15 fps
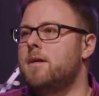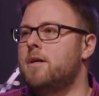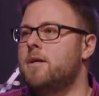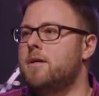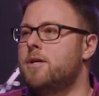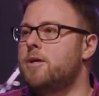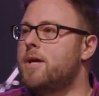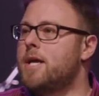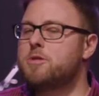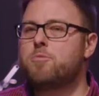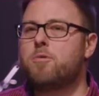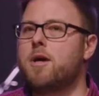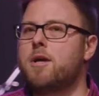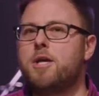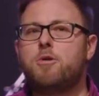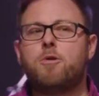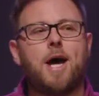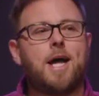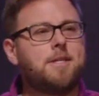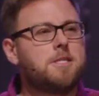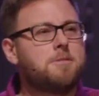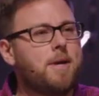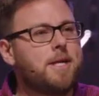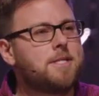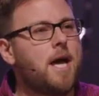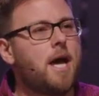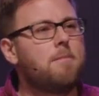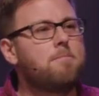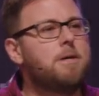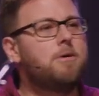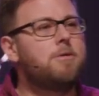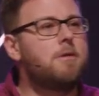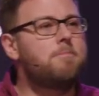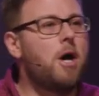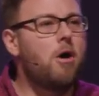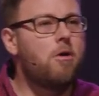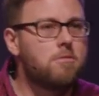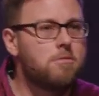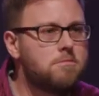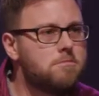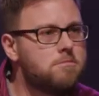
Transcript: You guess what? You don't have to spend time building a boat.